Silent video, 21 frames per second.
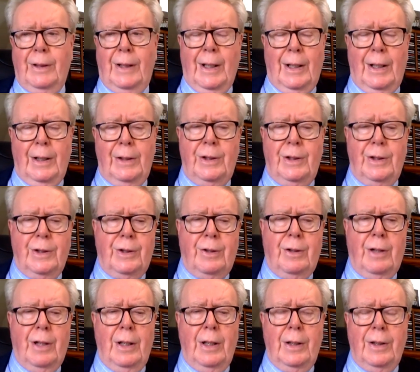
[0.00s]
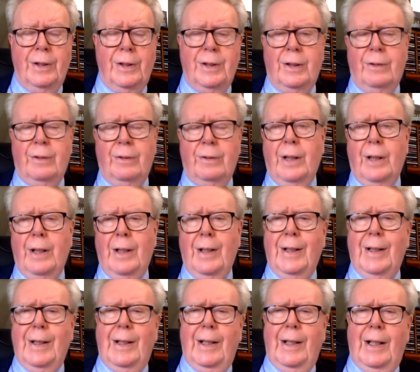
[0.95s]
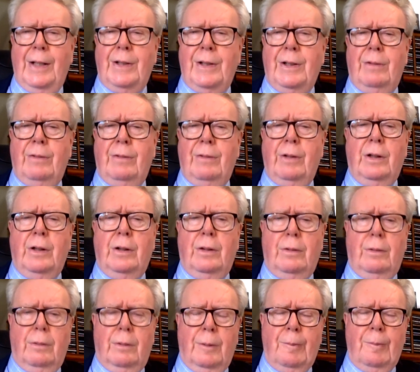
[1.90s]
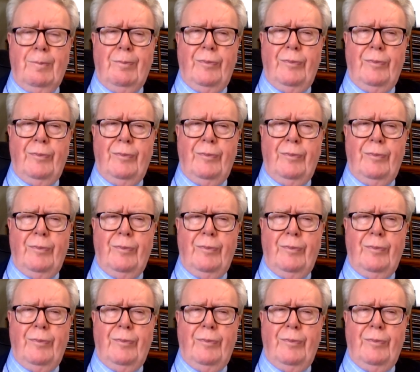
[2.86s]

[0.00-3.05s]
the Age, the Australian, and so on, as I recall,